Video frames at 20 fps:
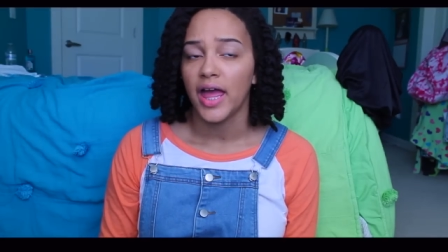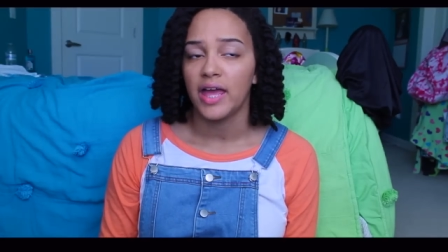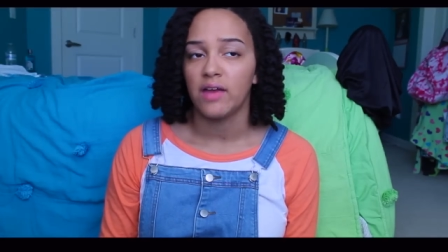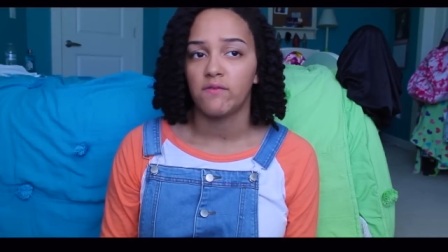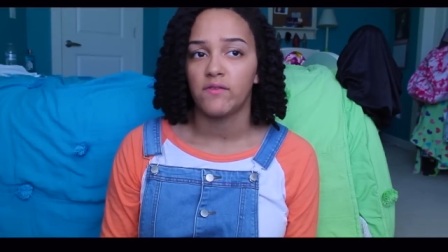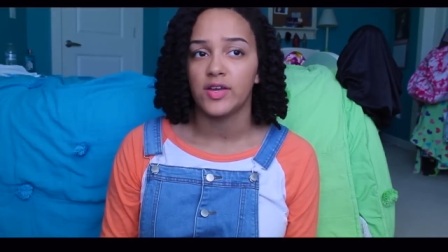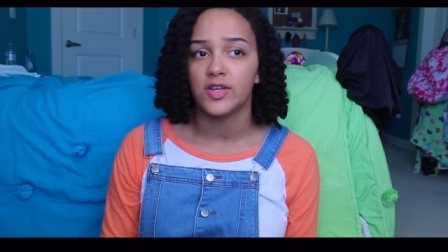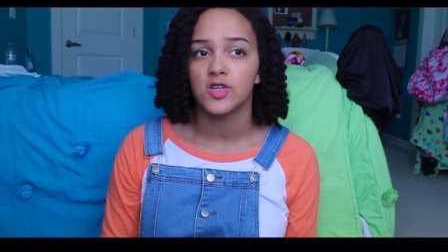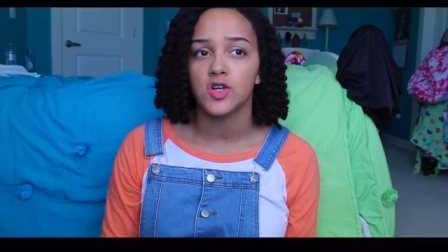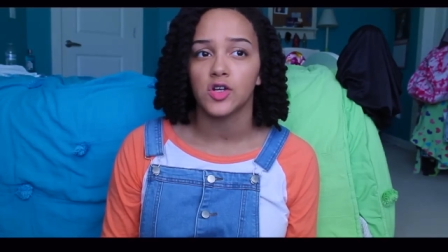
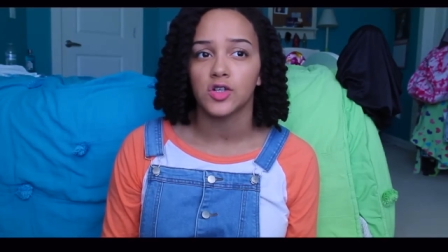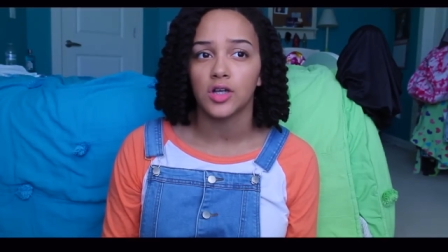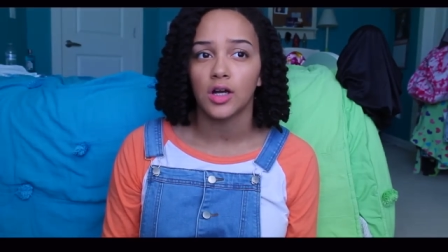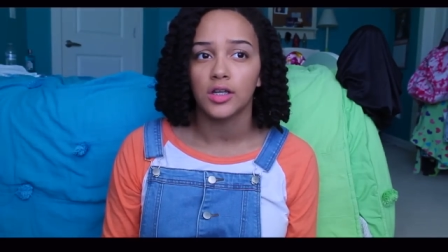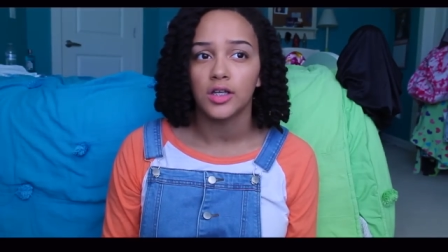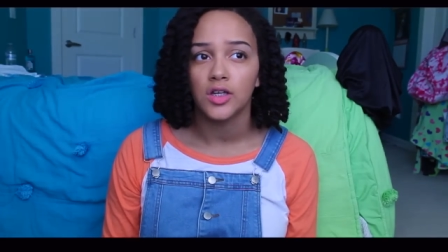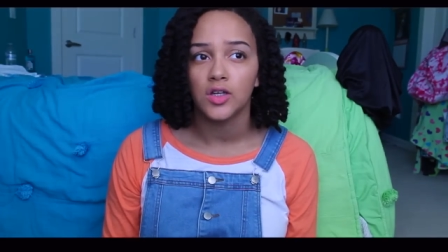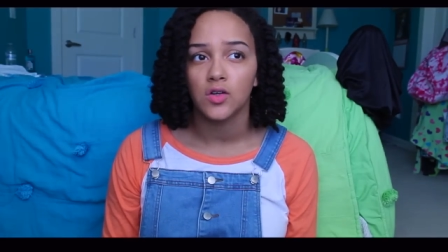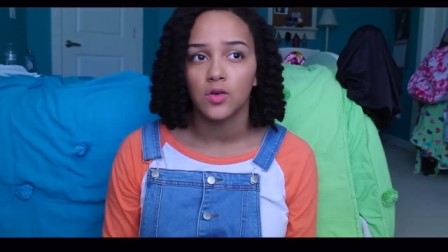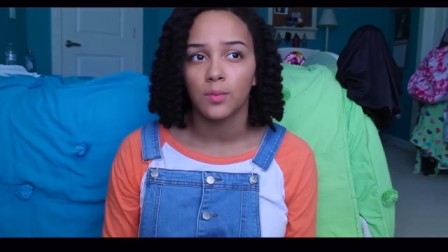If they turn on
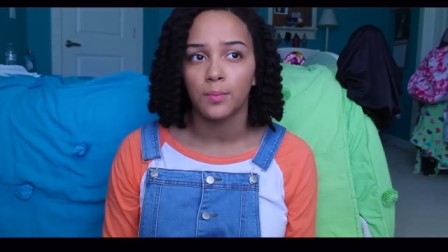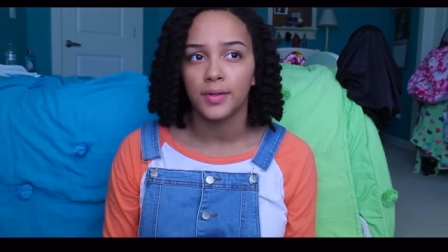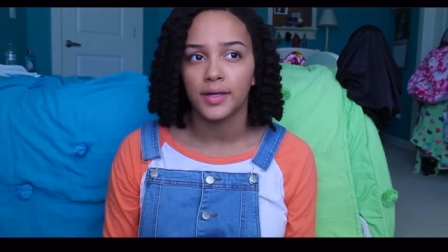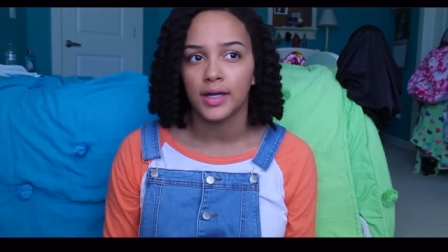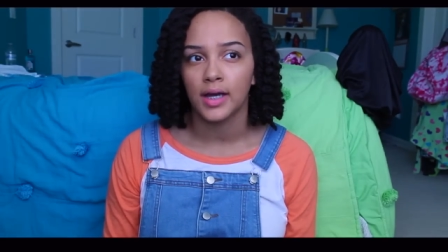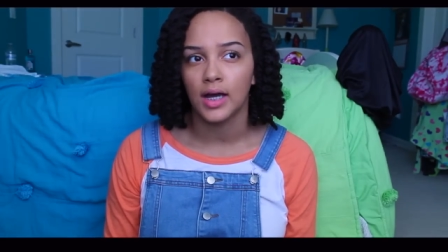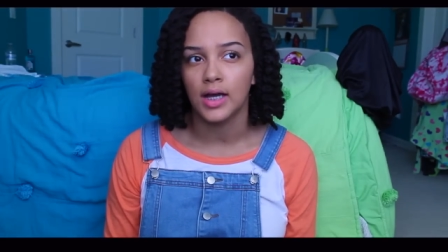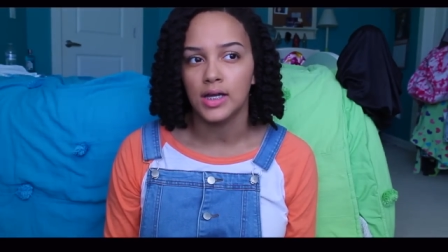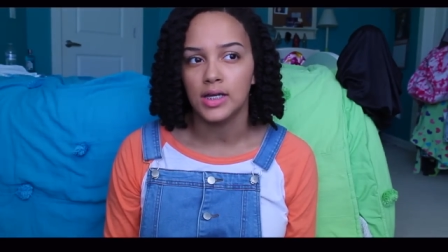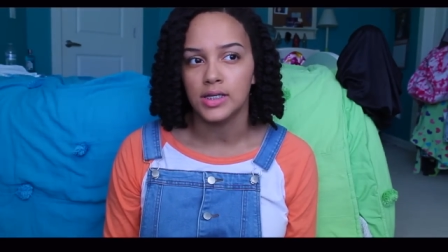you,
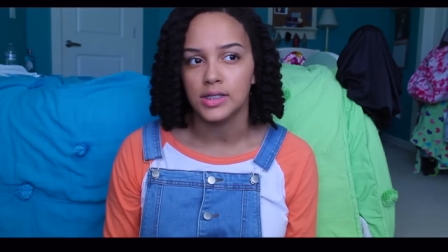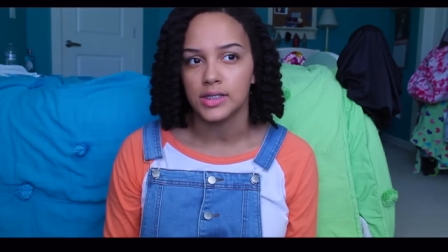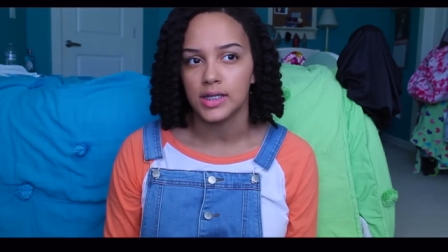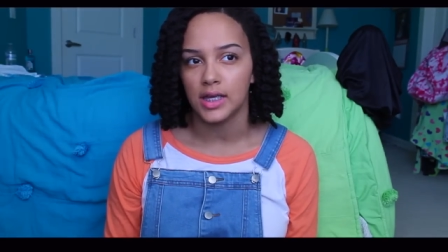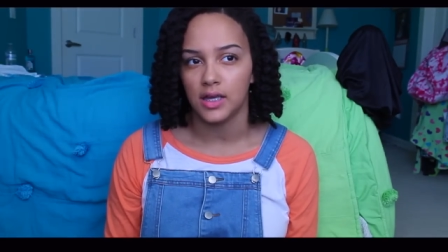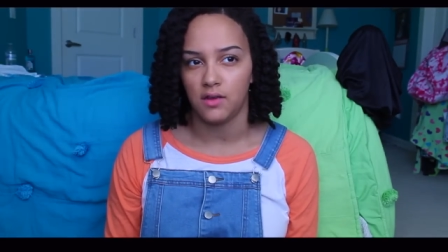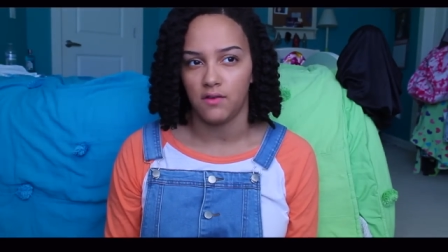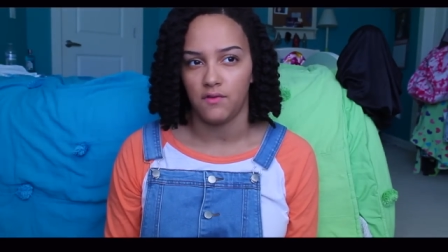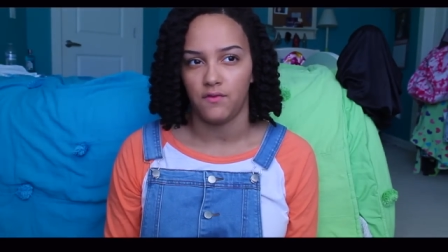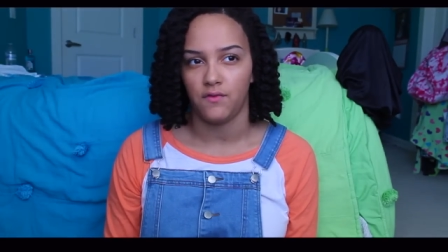because
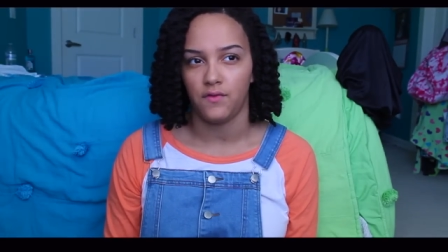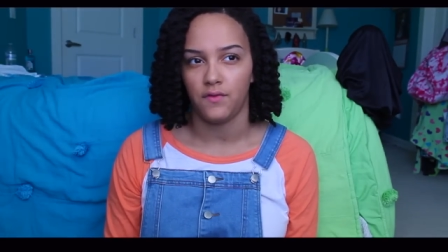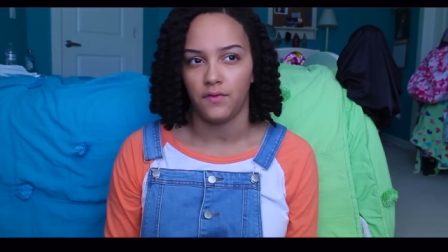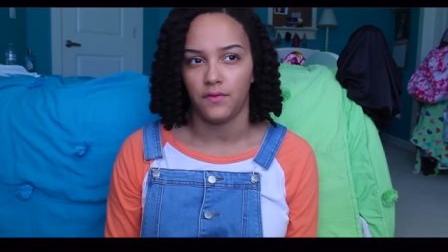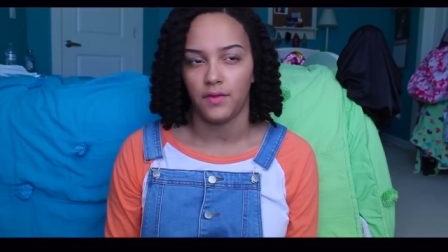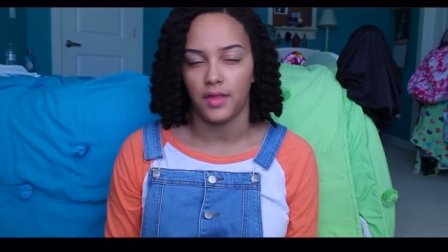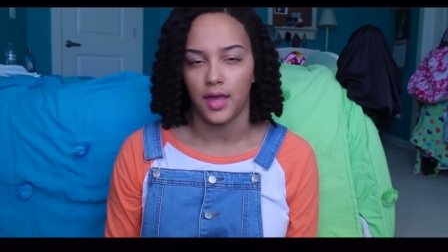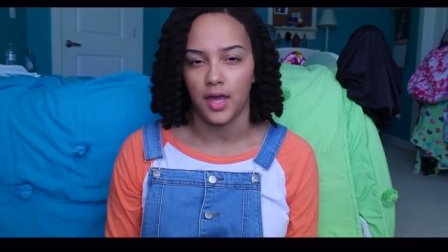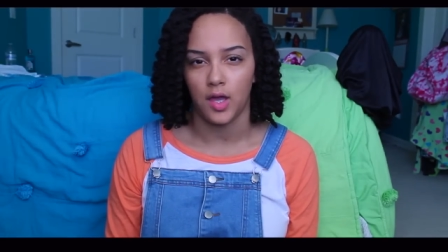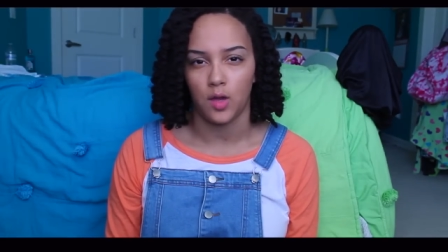if
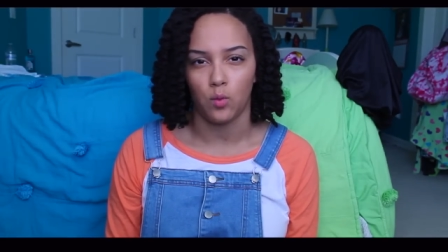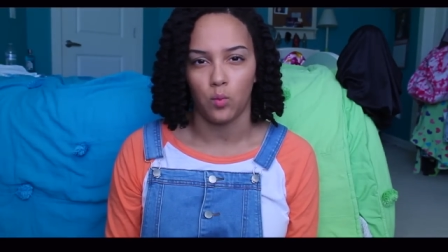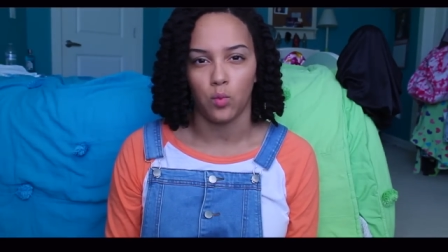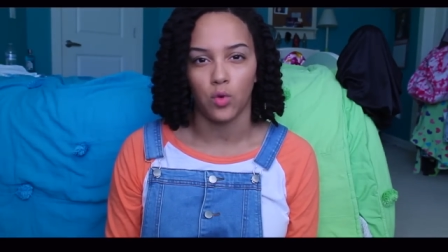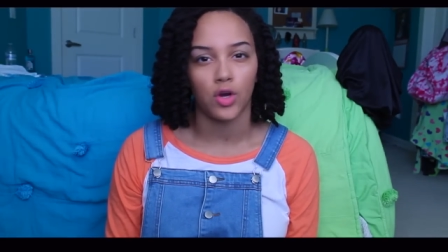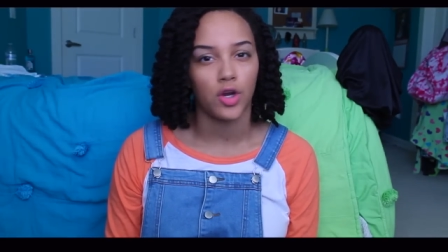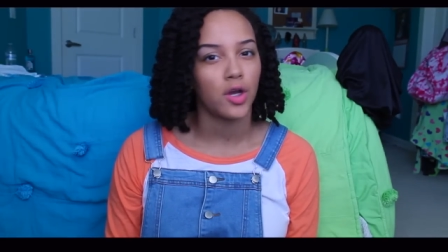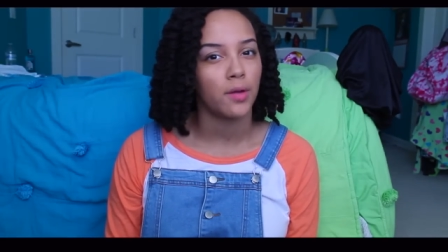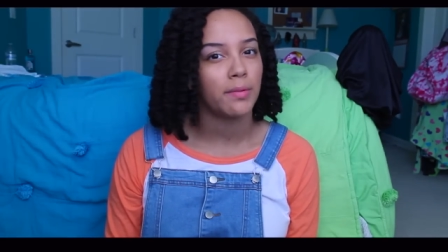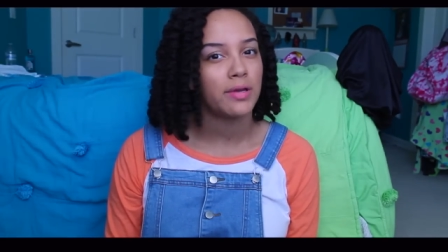they
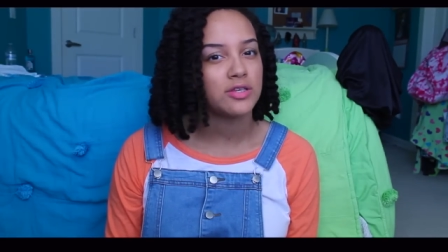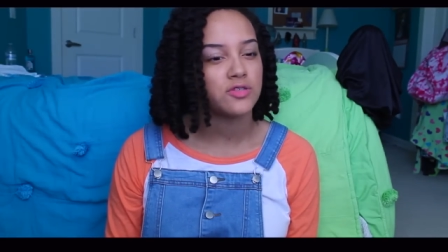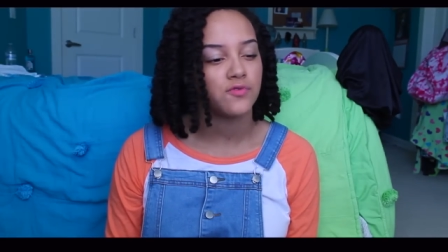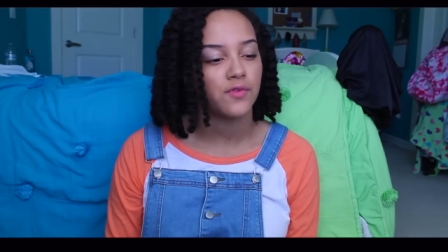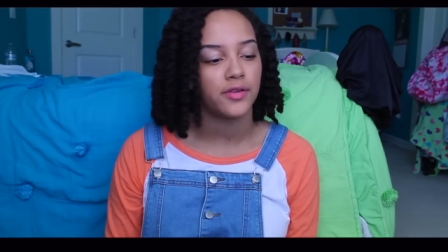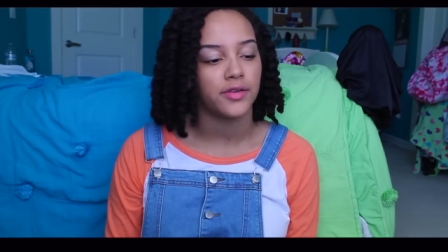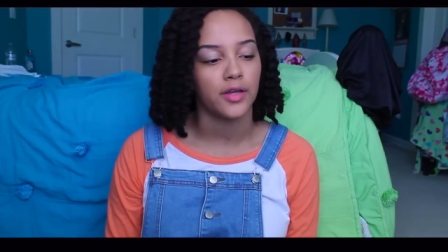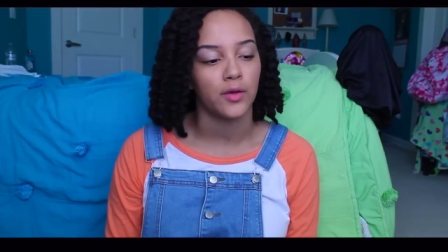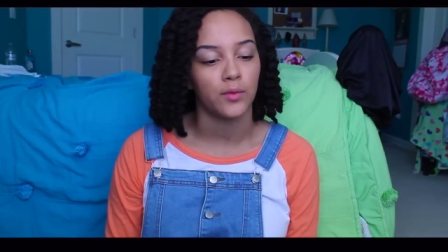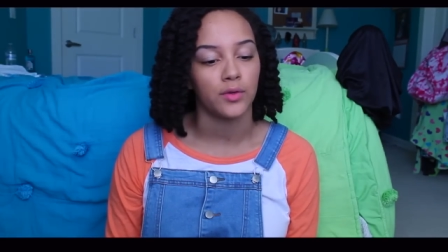were your best
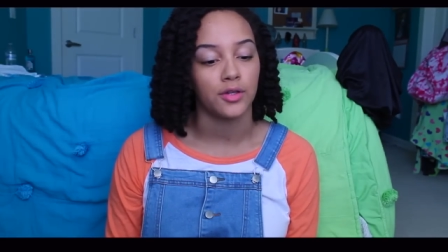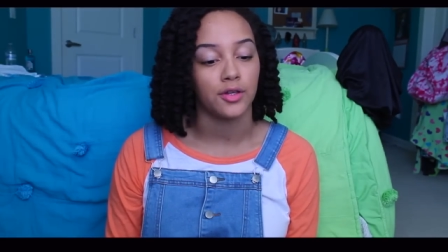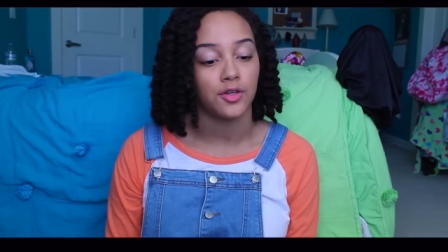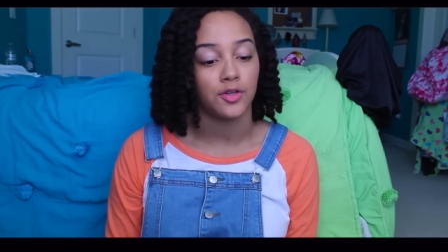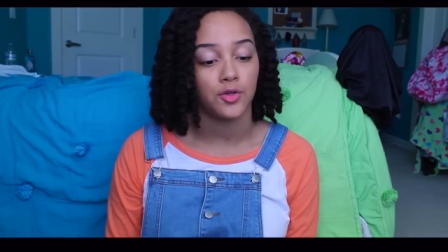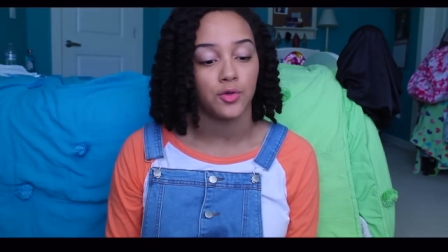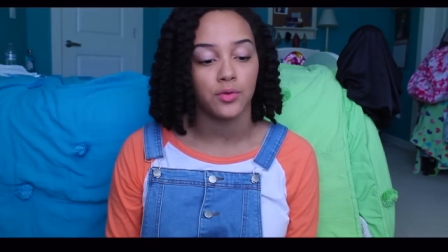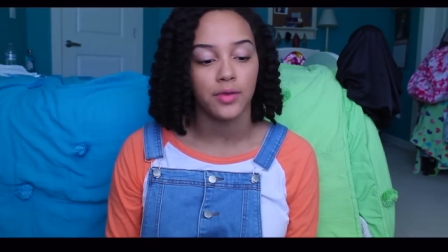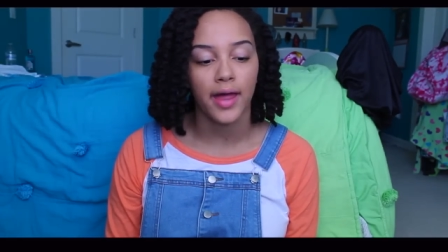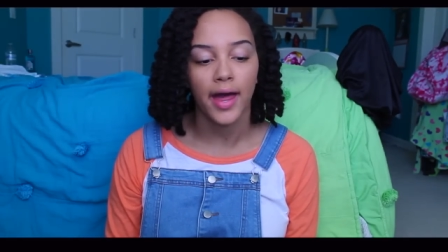friend, they
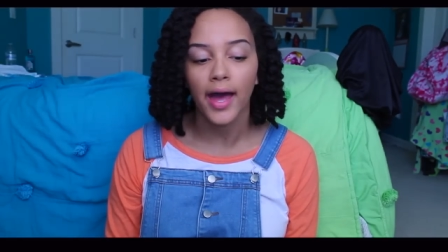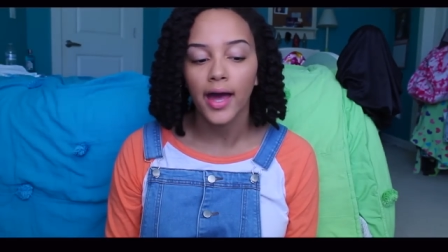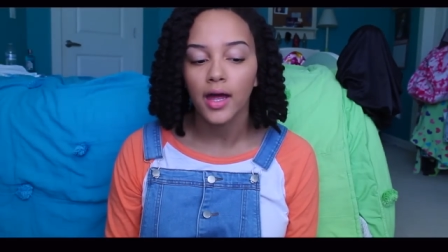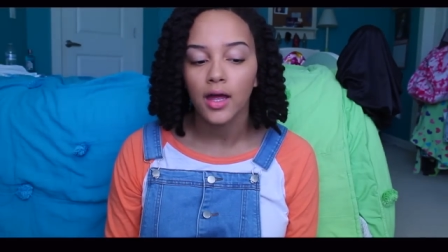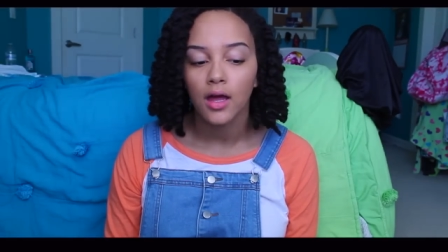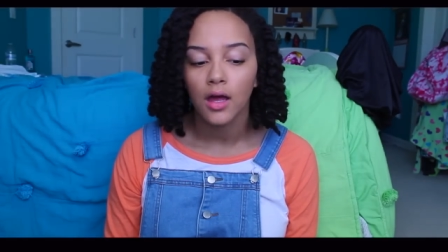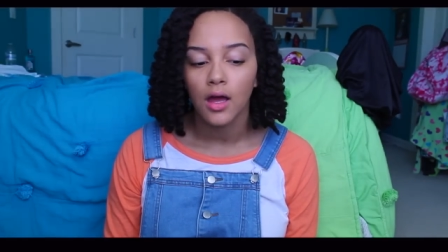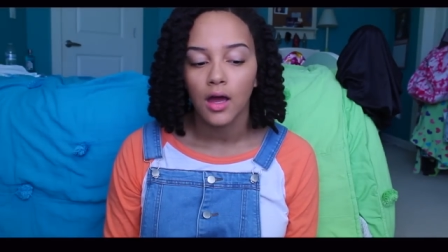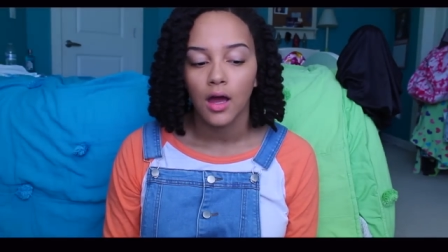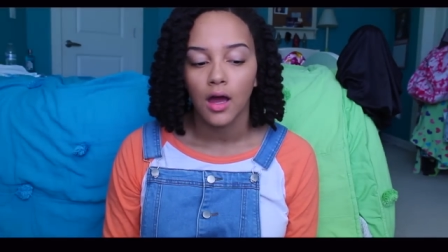wouldn't do that.